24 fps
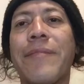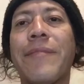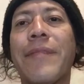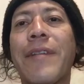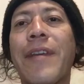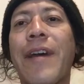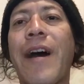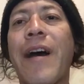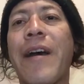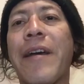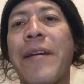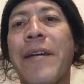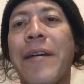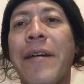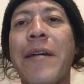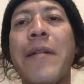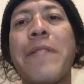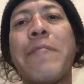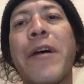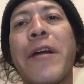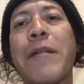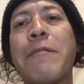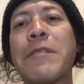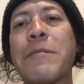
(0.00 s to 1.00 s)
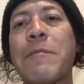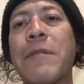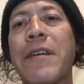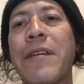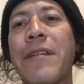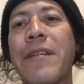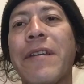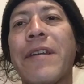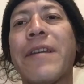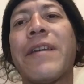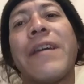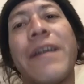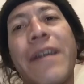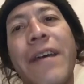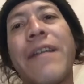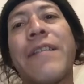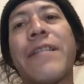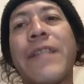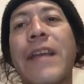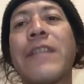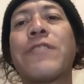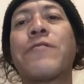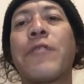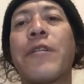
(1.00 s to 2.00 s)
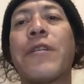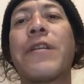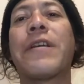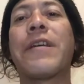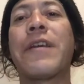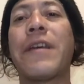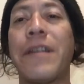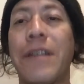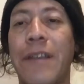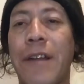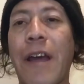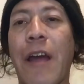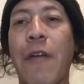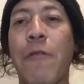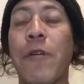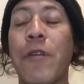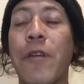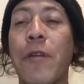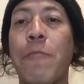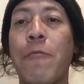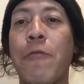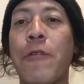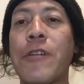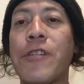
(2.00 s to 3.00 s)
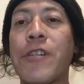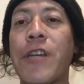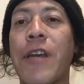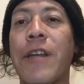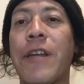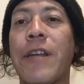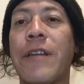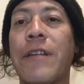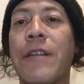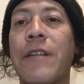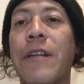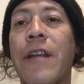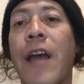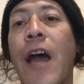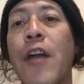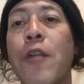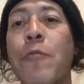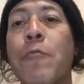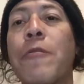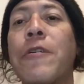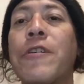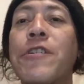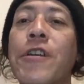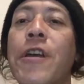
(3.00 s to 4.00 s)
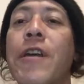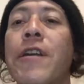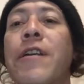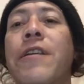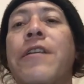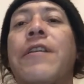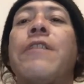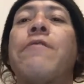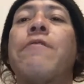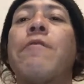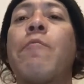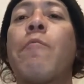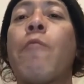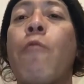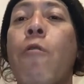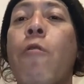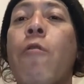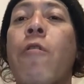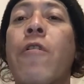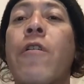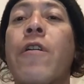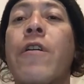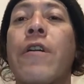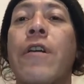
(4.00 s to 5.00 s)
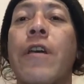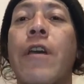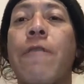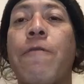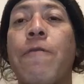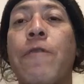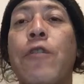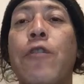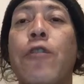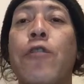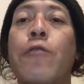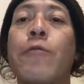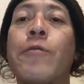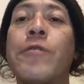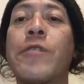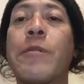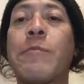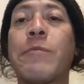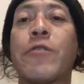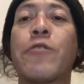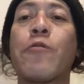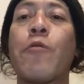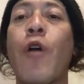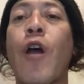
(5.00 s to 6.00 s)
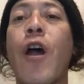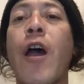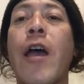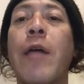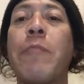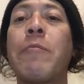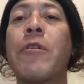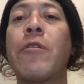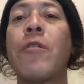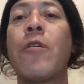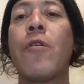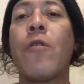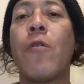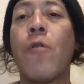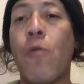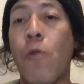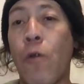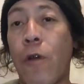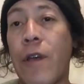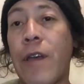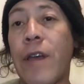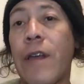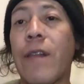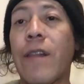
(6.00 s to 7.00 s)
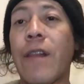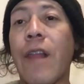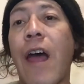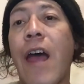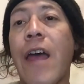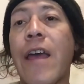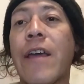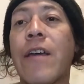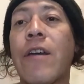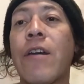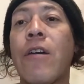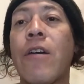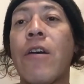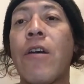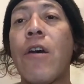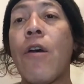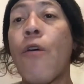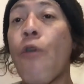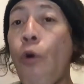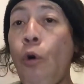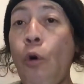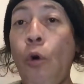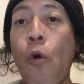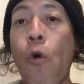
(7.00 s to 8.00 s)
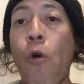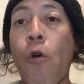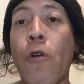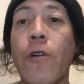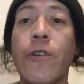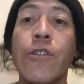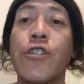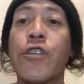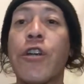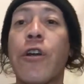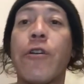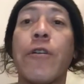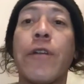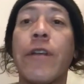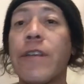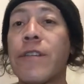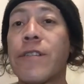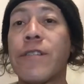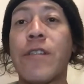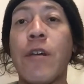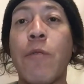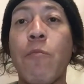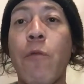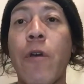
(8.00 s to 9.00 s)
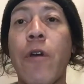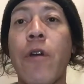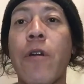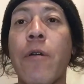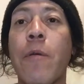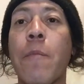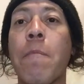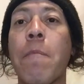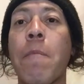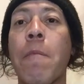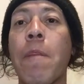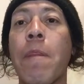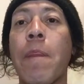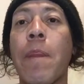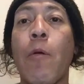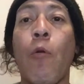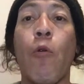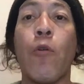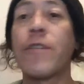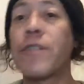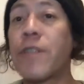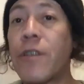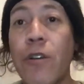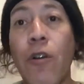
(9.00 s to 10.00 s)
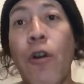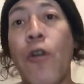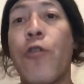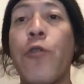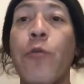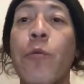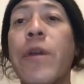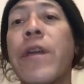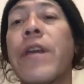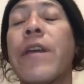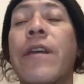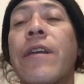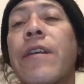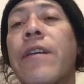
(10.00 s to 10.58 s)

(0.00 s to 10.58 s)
Hi, my name is McKinley. Thanks for clicking. I really appreciate it. I'd appreciate it even more if you subscribed or hit like or shared it somewhere or did all three.